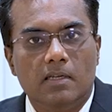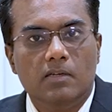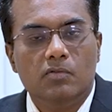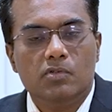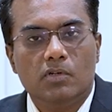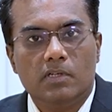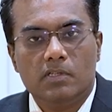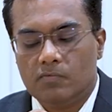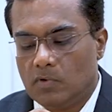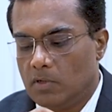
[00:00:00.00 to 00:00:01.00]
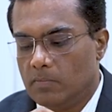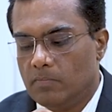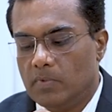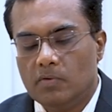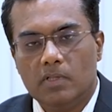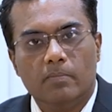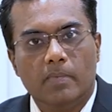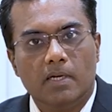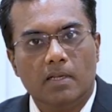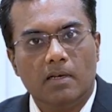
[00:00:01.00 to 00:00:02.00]
a new joint is formed between the
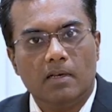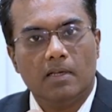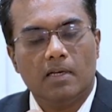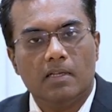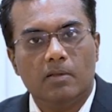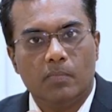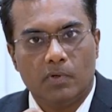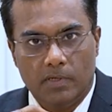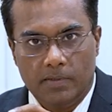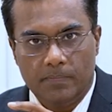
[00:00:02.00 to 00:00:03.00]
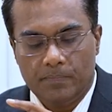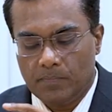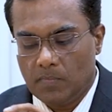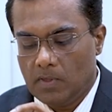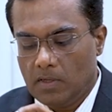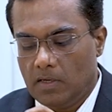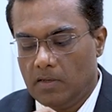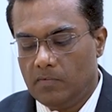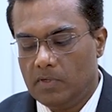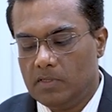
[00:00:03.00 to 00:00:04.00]
metal and the poly,
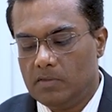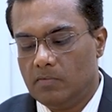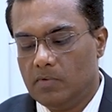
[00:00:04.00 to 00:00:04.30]
and which is